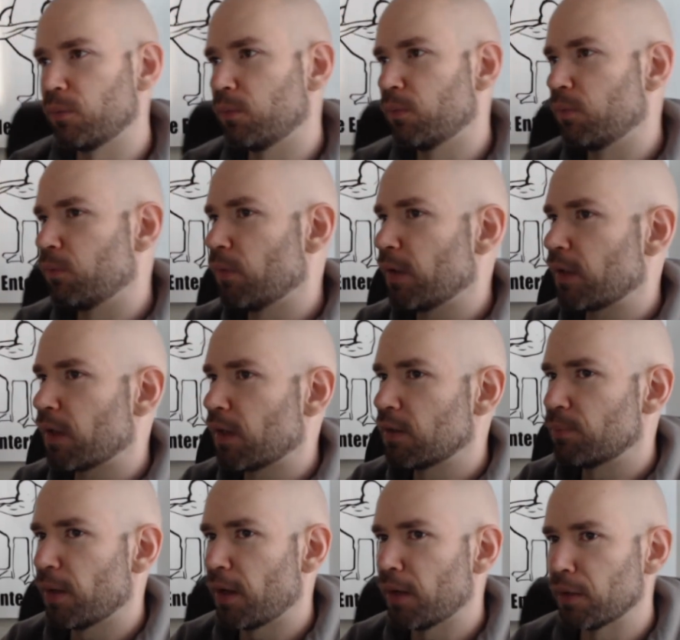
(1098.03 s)
What kind
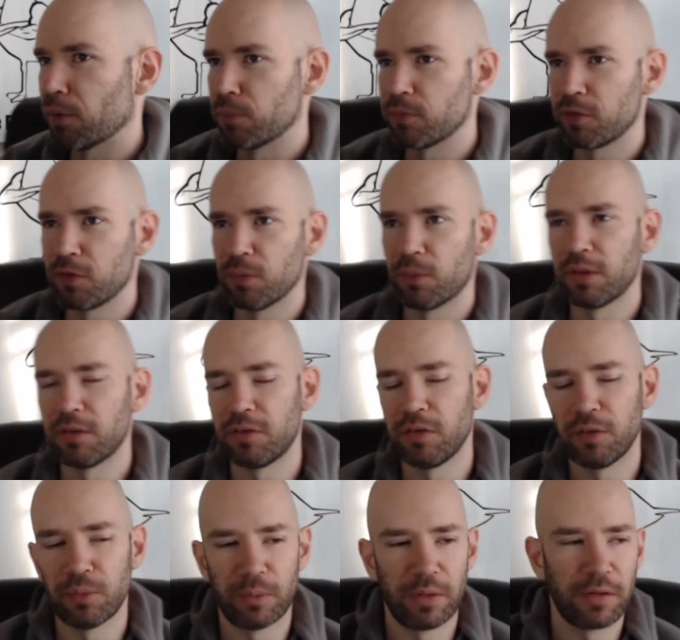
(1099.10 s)
of biomes do you want to
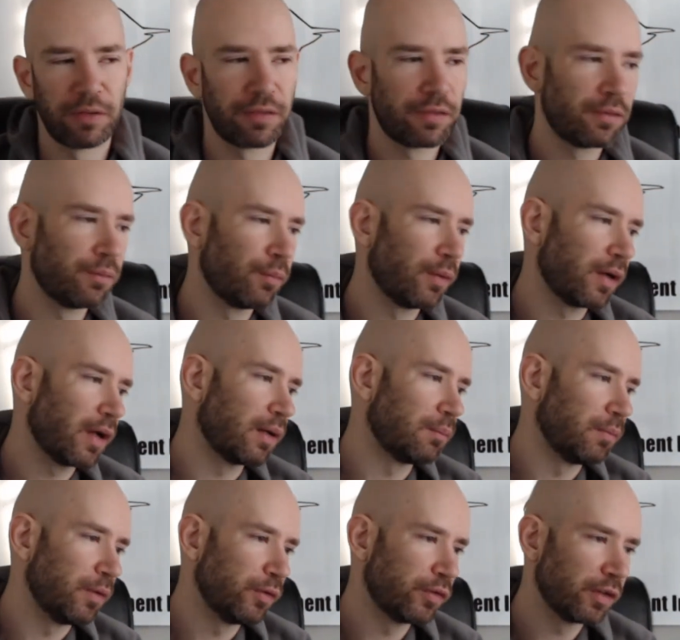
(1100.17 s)
deal with? What kind of
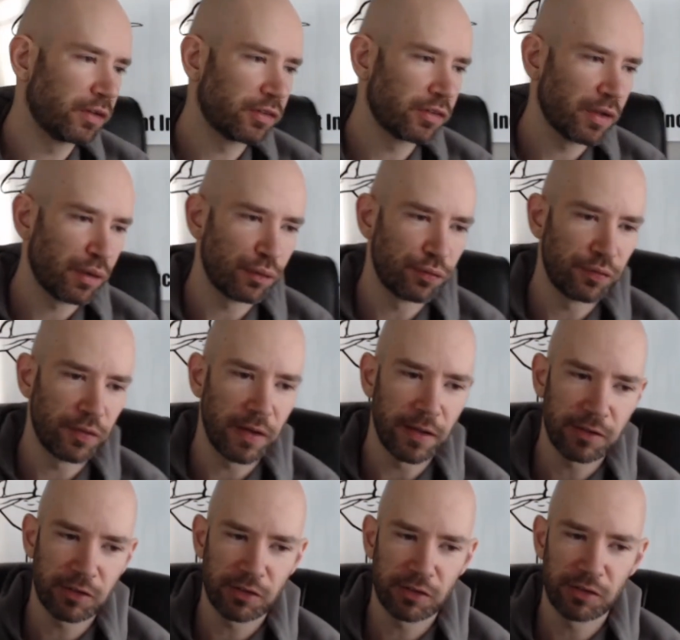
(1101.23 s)
music, sound
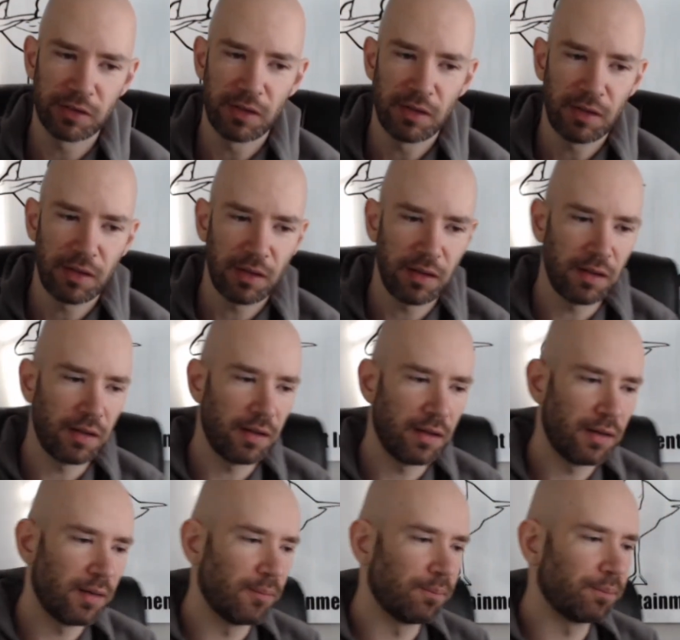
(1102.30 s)
effects?
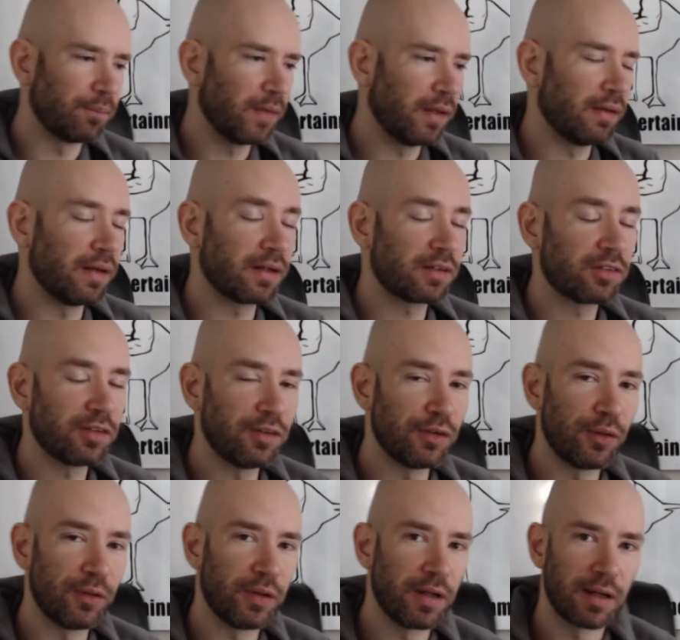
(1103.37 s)
And next thing you
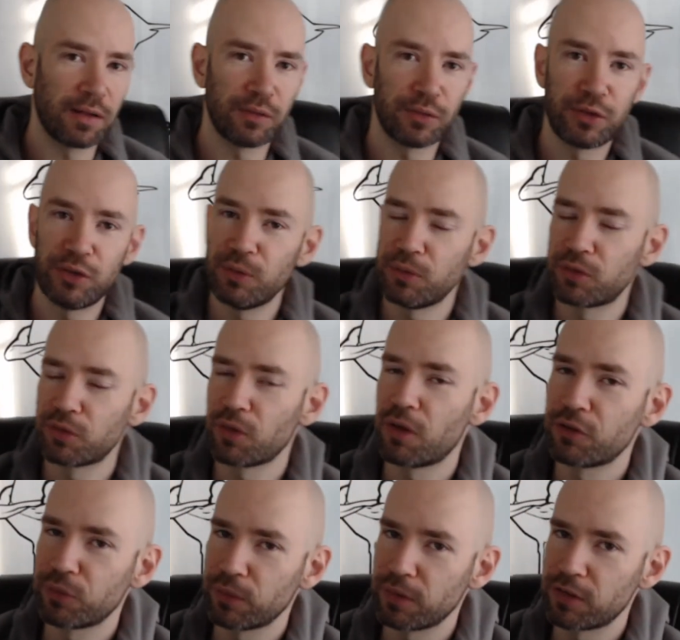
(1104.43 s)
know, you got a huge
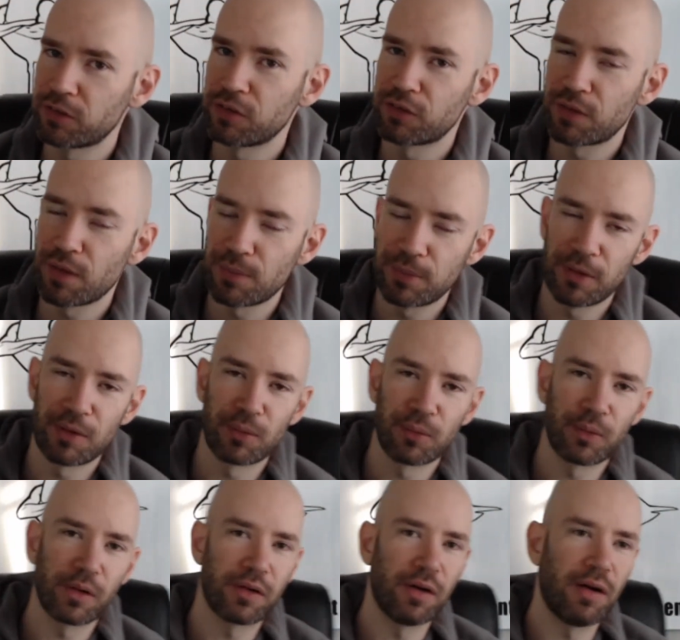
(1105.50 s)
laundry list of stuff you got to
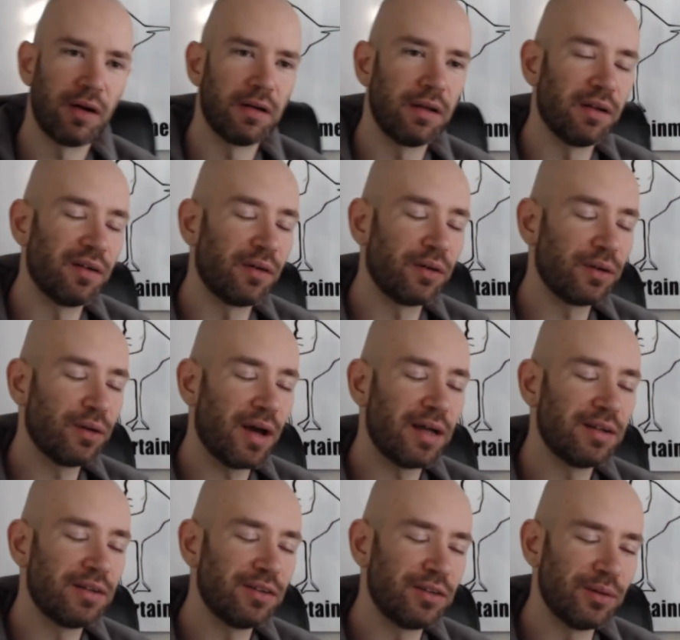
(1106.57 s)
work on, and all you
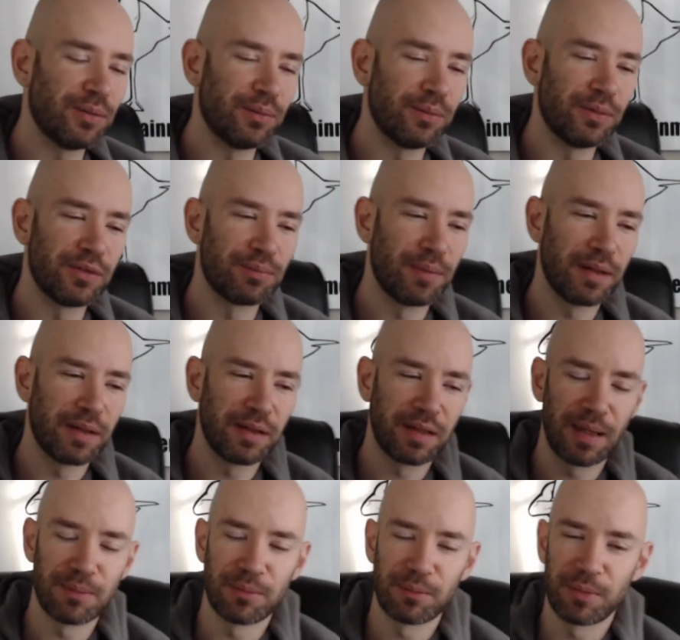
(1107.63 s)
had to do was make a
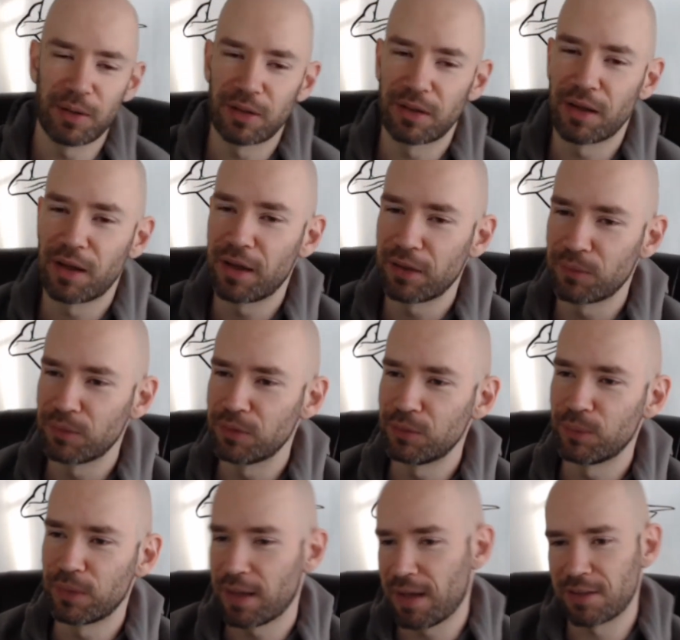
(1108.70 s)
game about a guy going
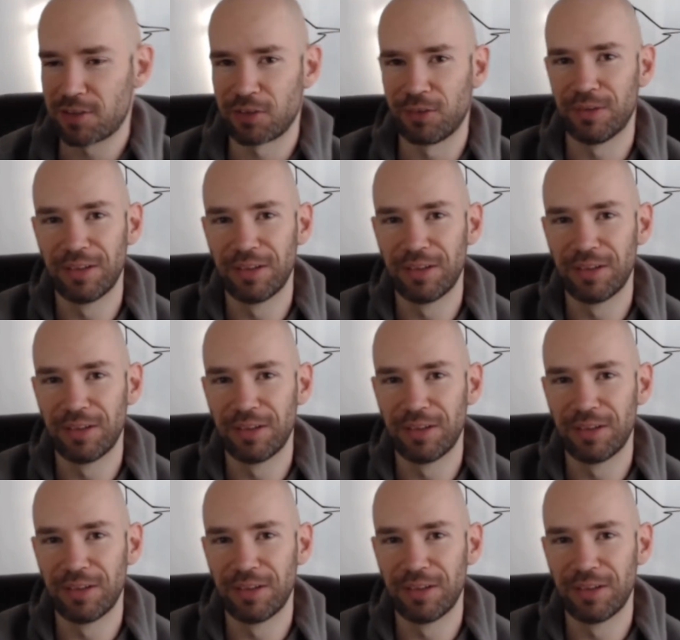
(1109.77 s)
to a castle.